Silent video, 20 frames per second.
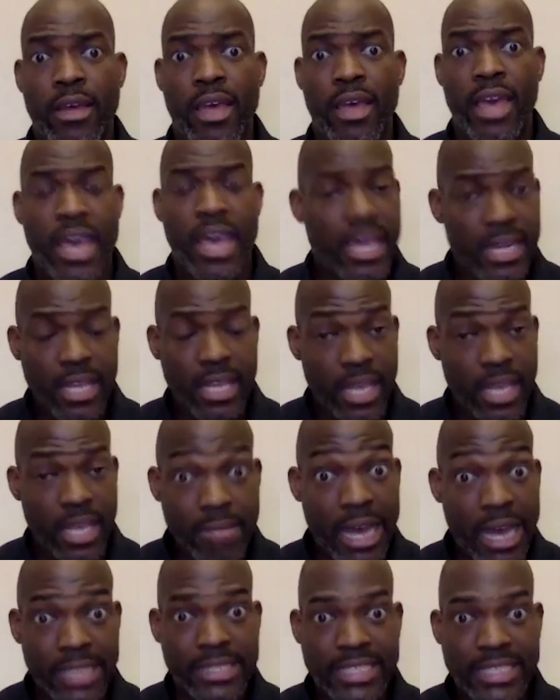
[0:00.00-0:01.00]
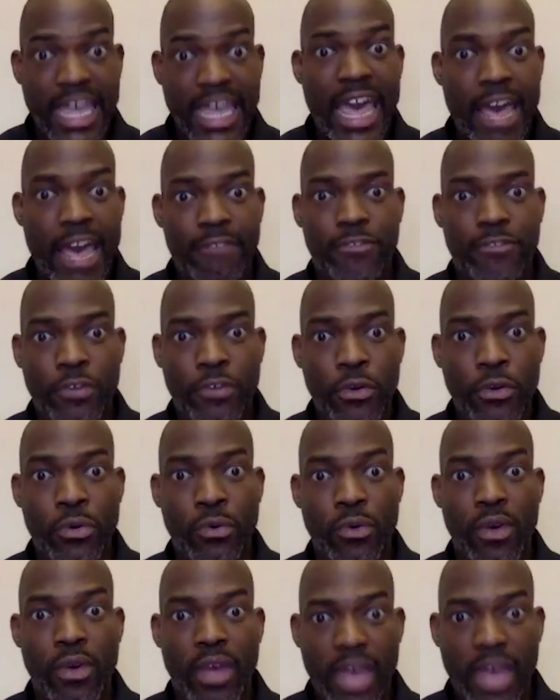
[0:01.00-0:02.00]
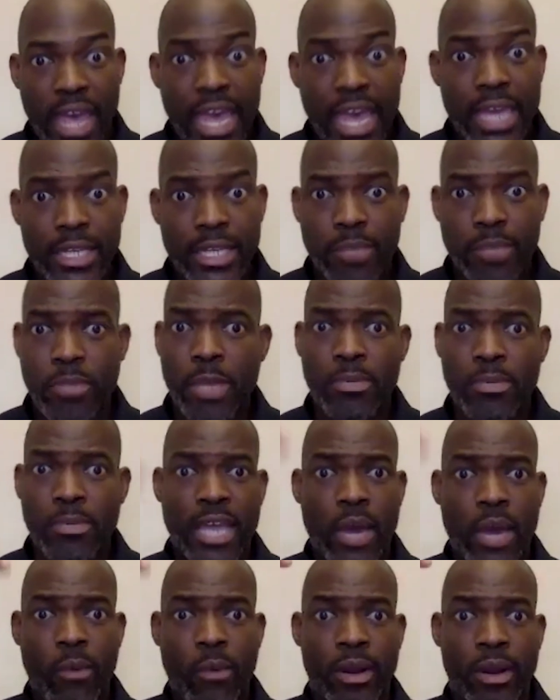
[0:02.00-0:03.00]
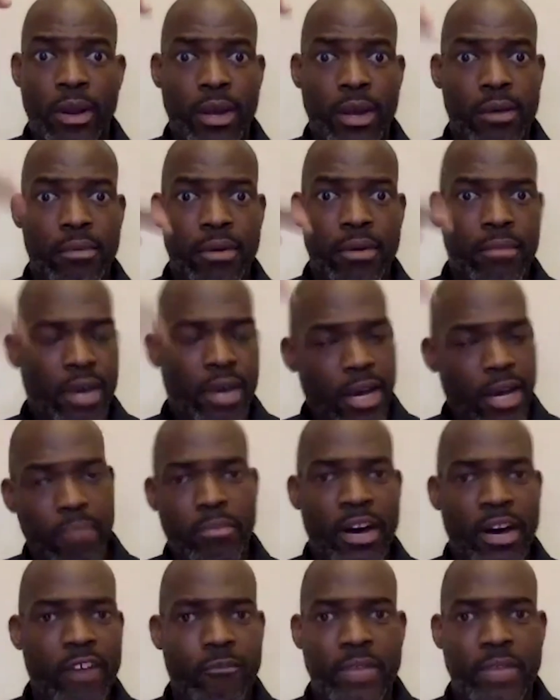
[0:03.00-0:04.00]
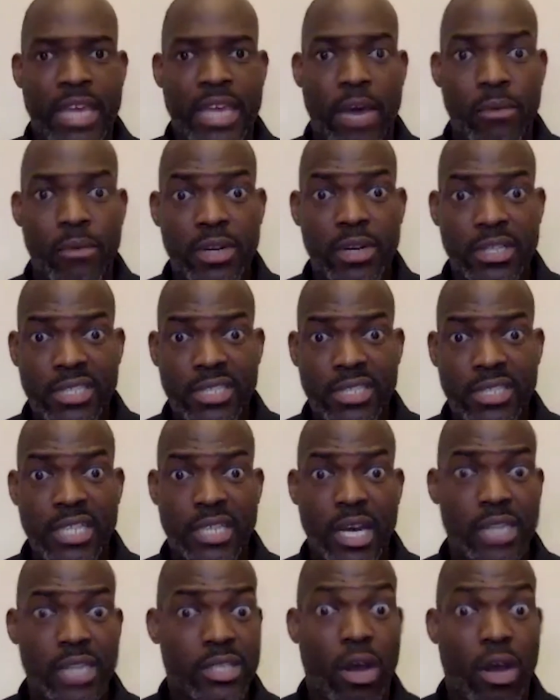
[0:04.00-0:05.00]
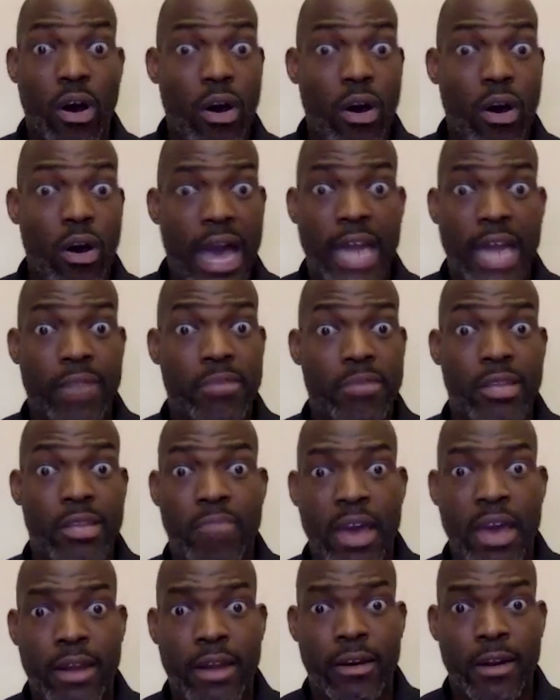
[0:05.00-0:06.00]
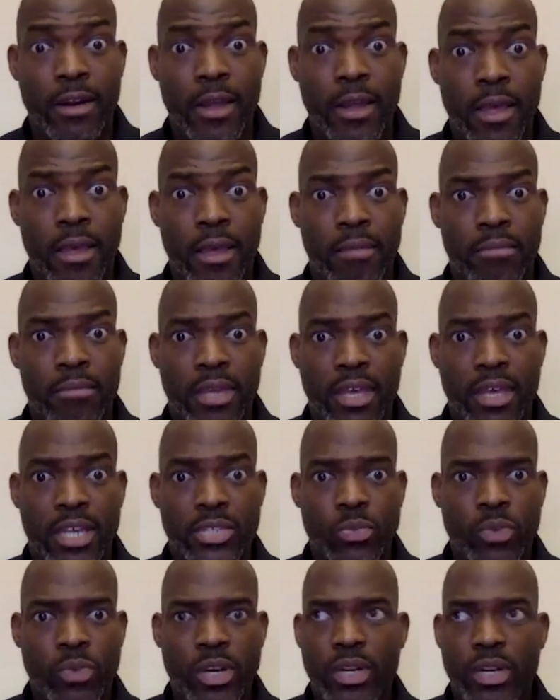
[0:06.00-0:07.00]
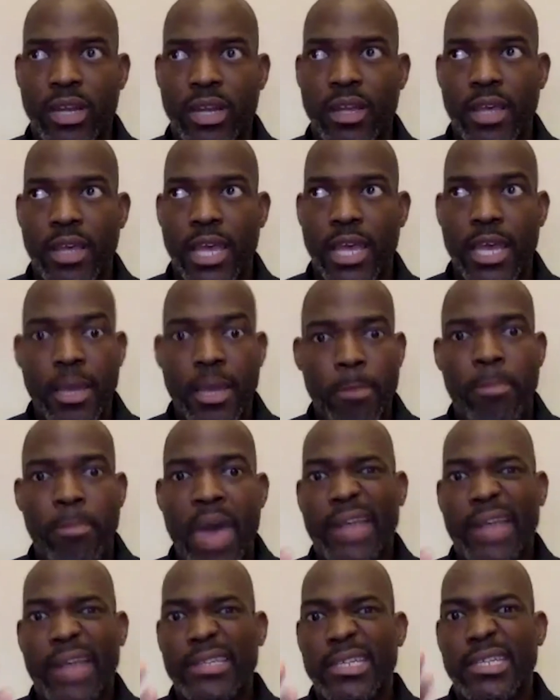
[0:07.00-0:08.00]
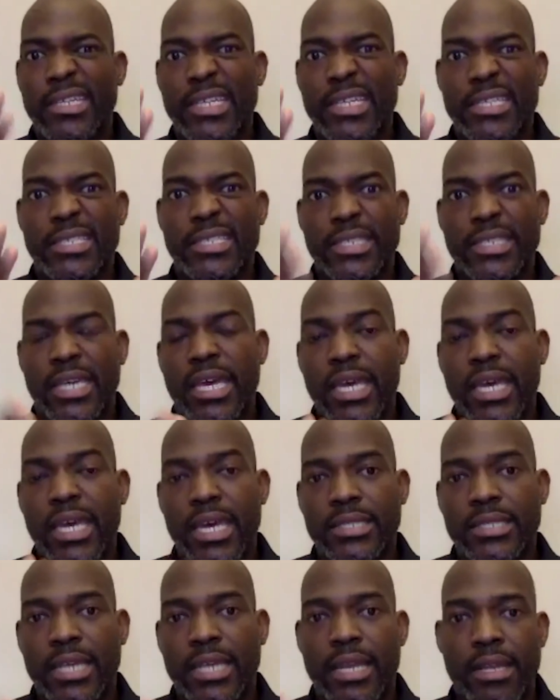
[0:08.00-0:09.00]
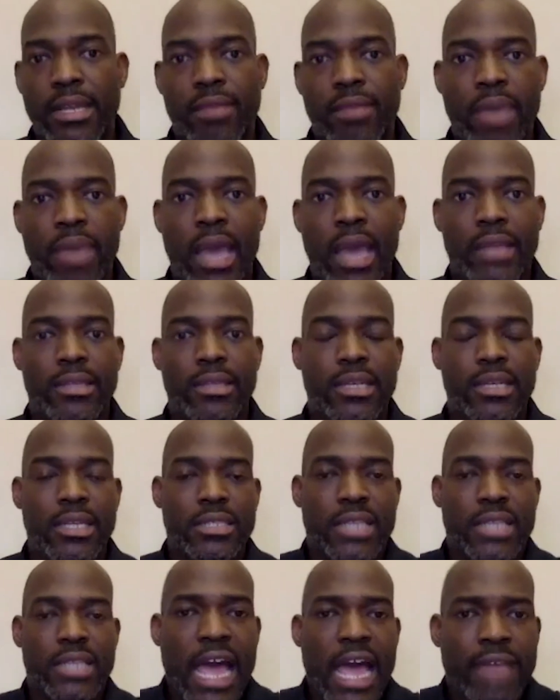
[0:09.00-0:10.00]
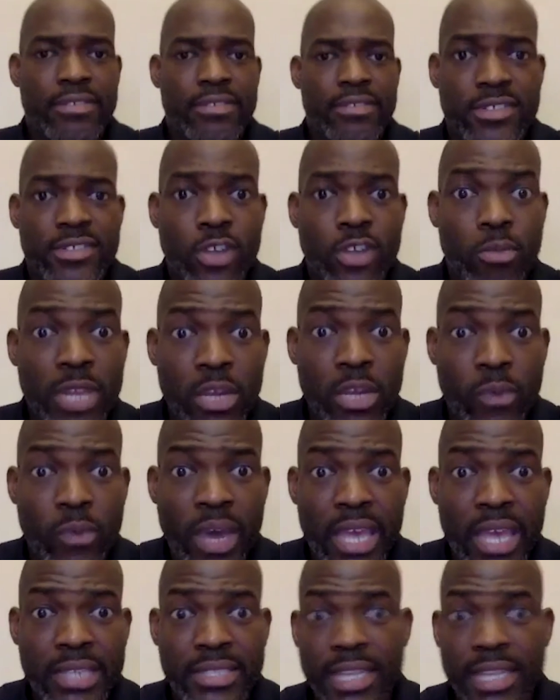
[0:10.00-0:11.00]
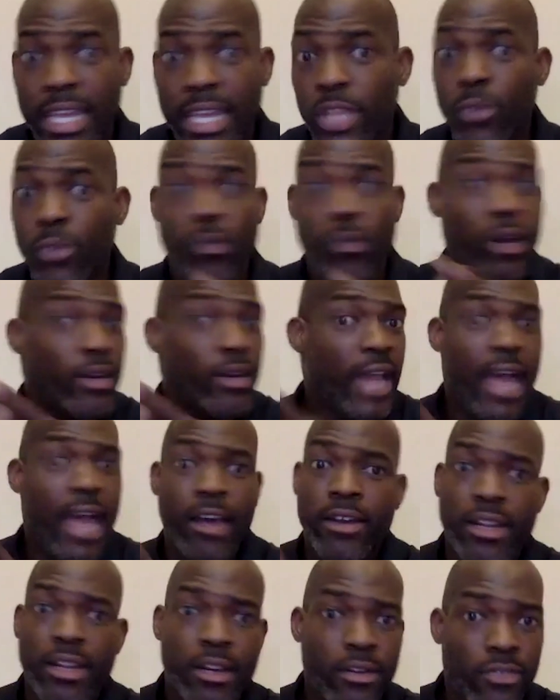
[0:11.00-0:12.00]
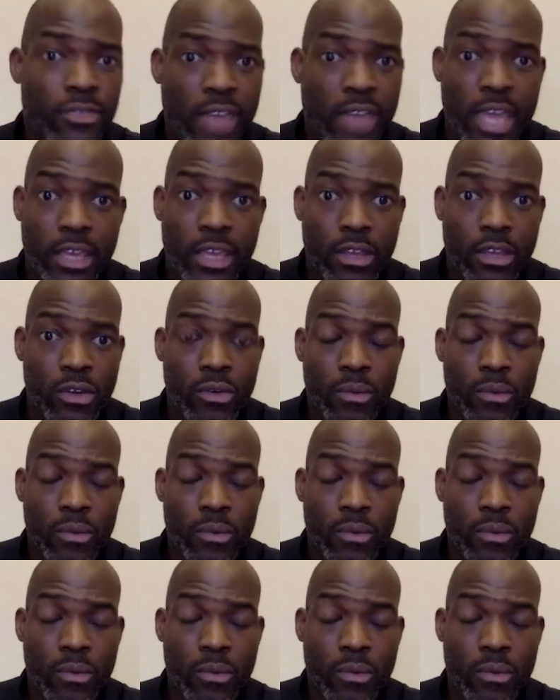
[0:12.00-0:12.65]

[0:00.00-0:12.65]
And in my staff too, and the people that work above me, I want to teach us all how to be better, because impacting these kids and impacting these lives in so many ways that we're not going to hear thank you.